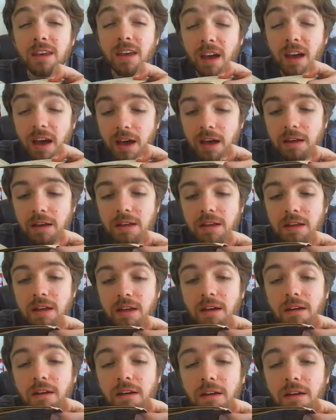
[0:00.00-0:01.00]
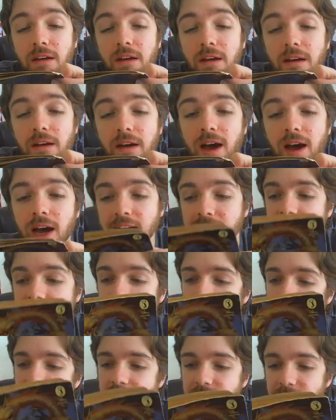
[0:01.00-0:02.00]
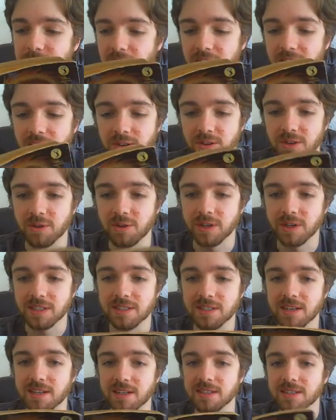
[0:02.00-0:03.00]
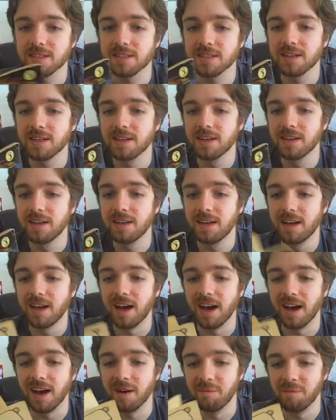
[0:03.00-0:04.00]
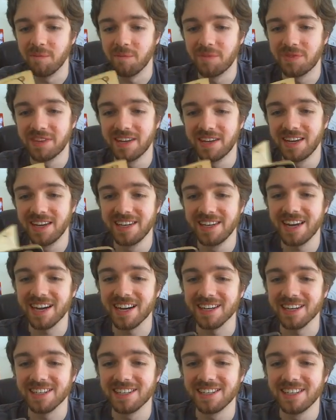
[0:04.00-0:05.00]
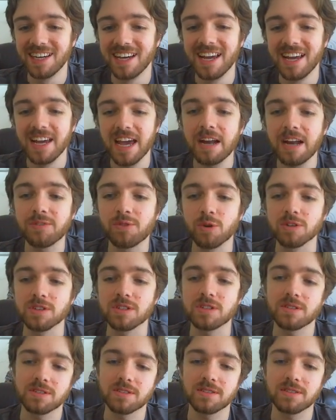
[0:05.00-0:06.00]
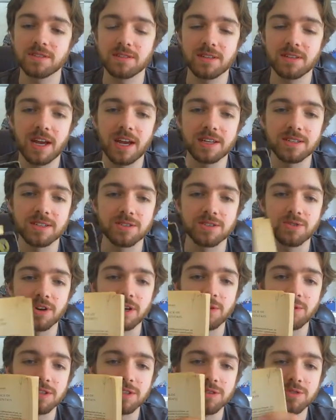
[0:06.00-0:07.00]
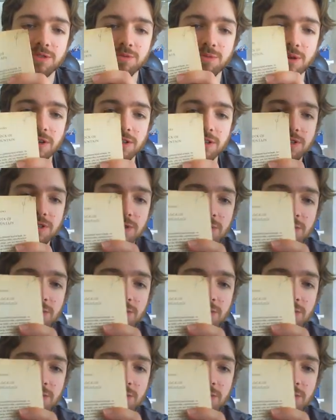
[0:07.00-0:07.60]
can't tell. I don't know what it says. Yeah, and of course, as is great with used books,